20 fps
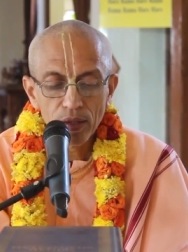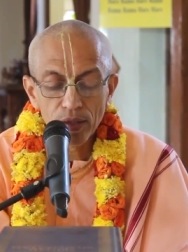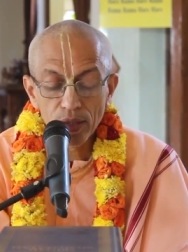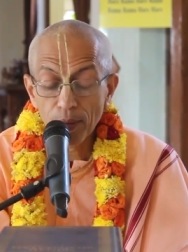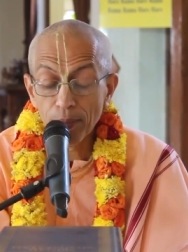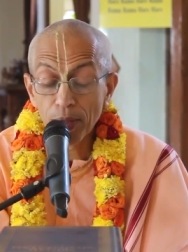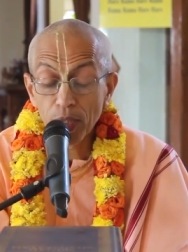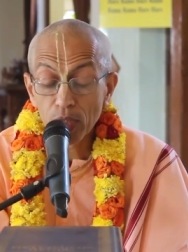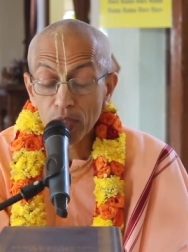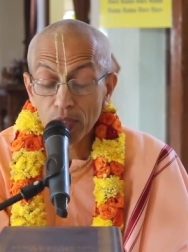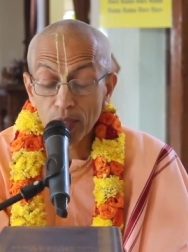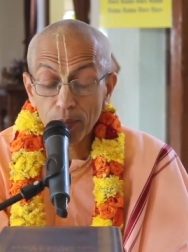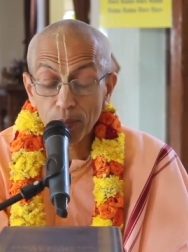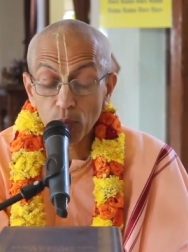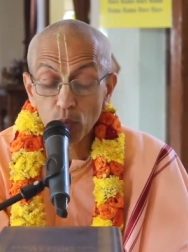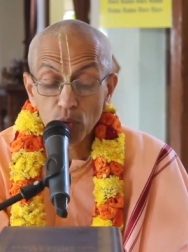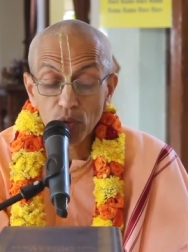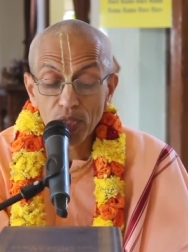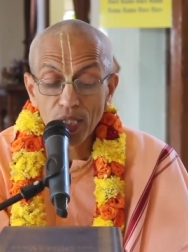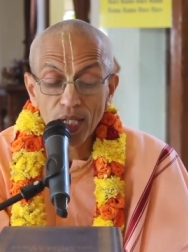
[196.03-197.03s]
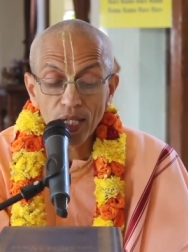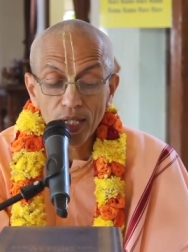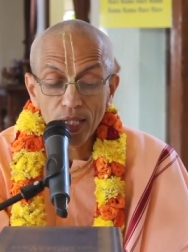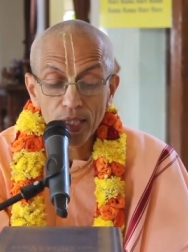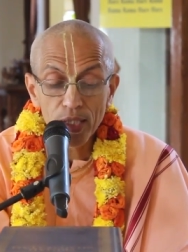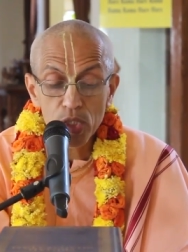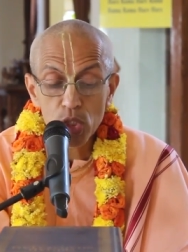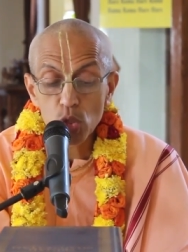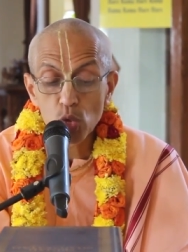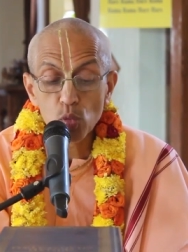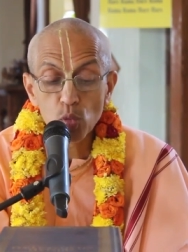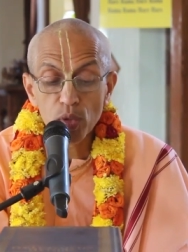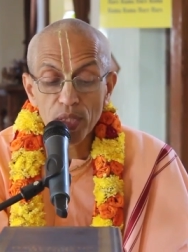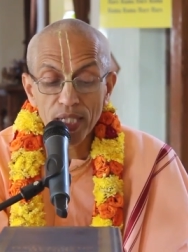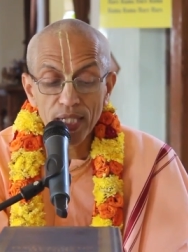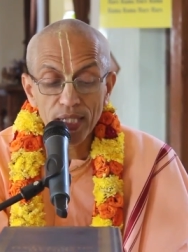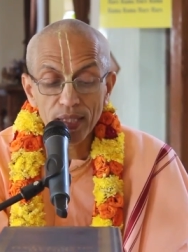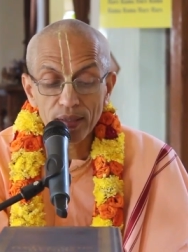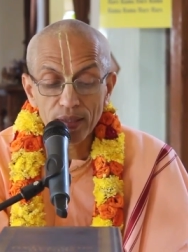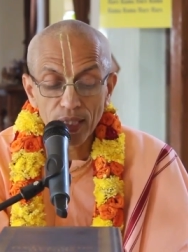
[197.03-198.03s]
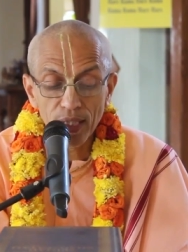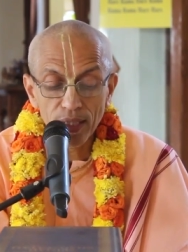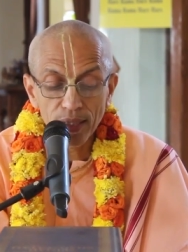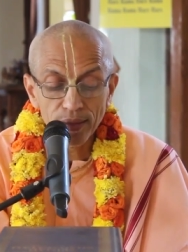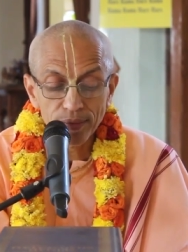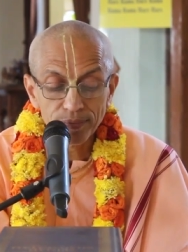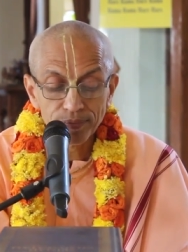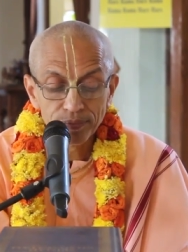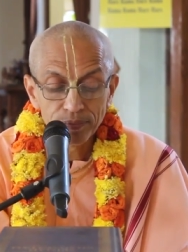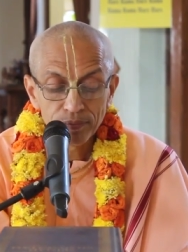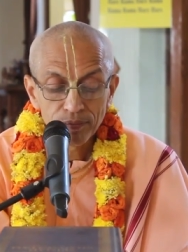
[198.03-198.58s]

buddhya asuyeta.